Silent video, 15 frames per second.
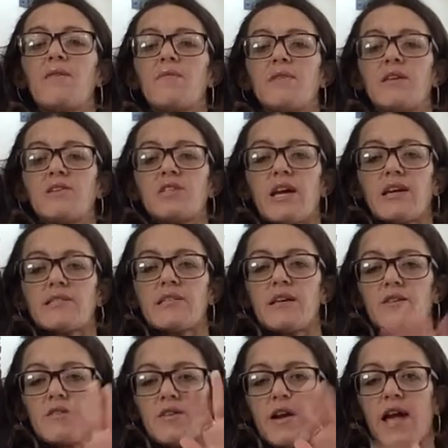With each
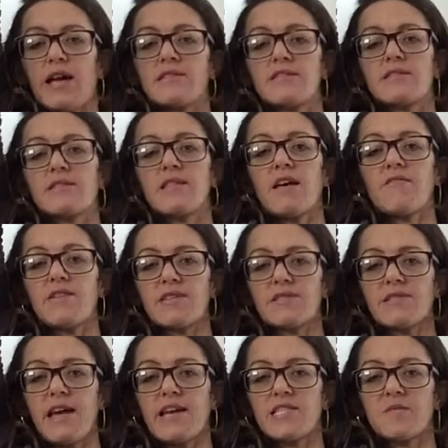exhale, your hand is a loving
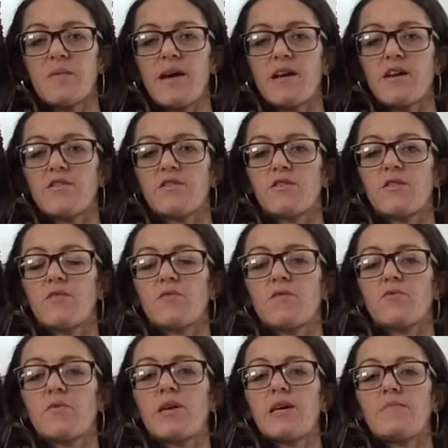sandbag on your
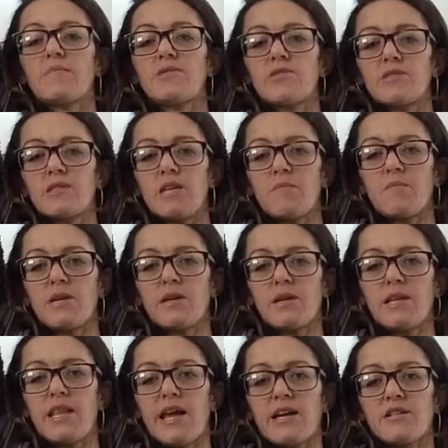lower ribs, just keeping
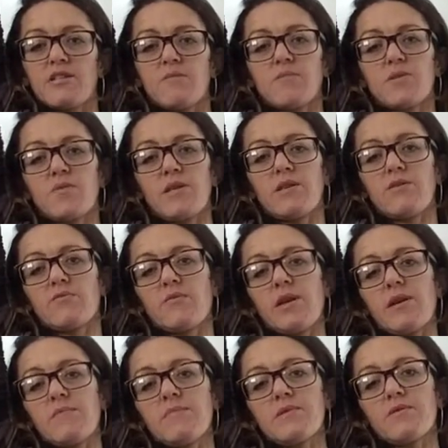a connection between your
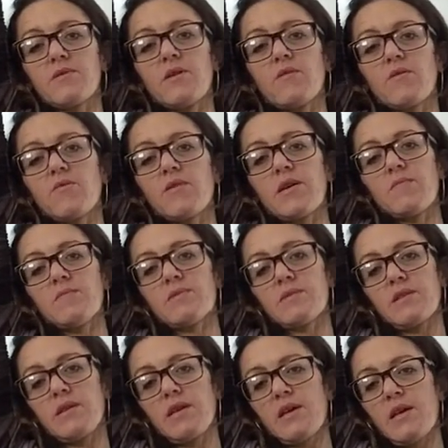ribs, your lower ribs,
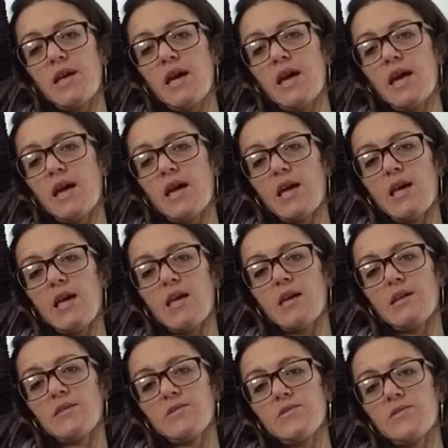
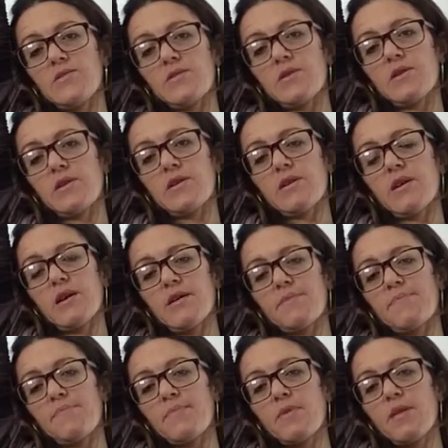and your
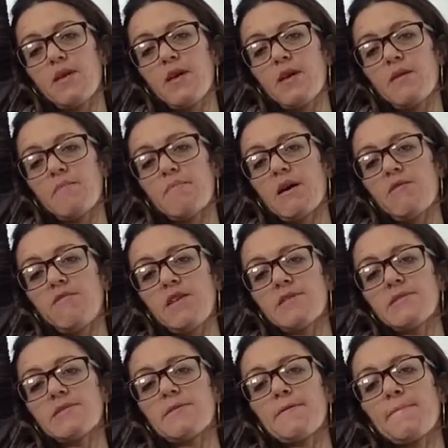
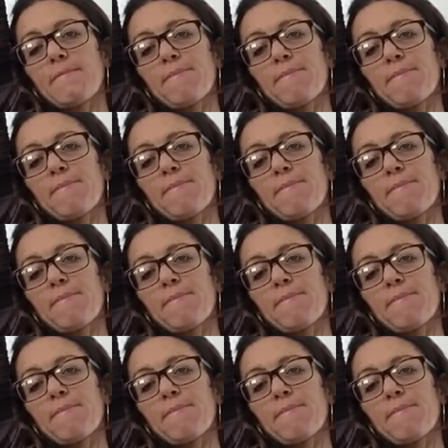pelvis.